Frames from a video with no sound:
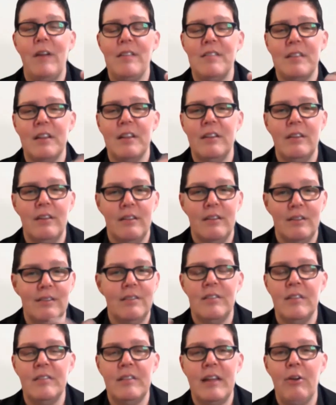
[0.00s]
like if I sent
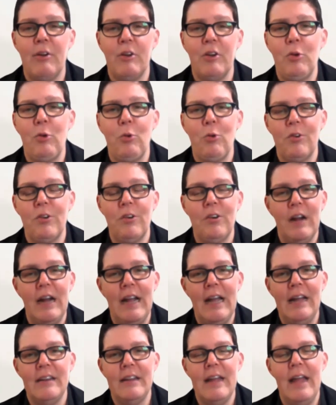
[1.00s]
out an
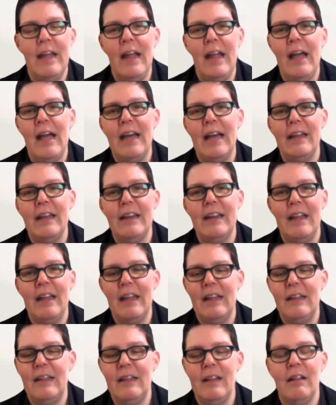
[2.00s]
order, I had to add
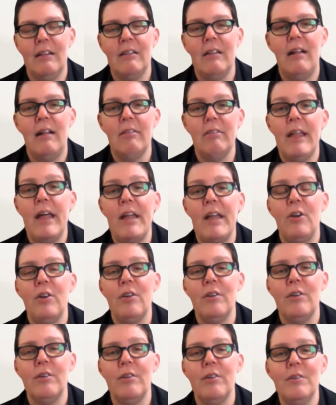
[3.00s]
a
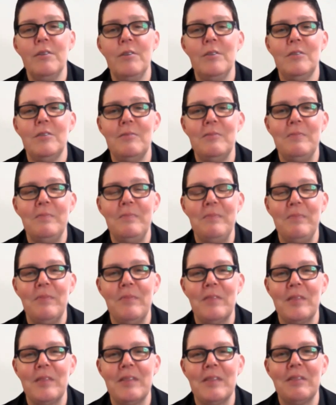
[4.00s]
letter
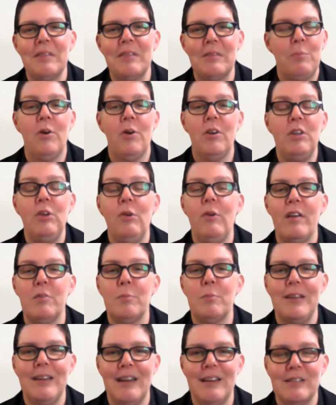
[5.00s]
per
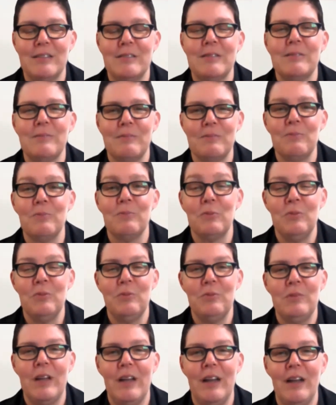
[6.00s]
USPS
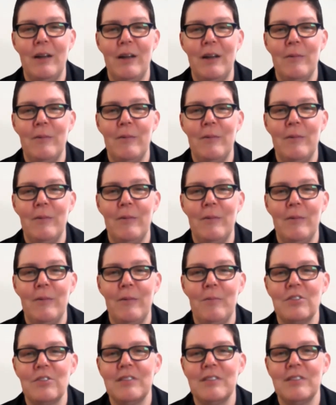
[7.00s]

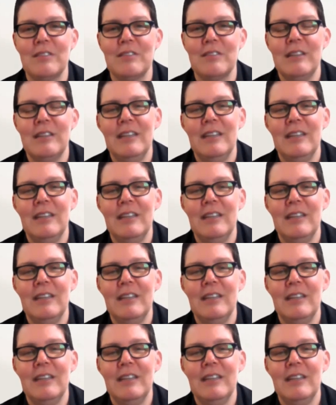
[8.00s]
regulations,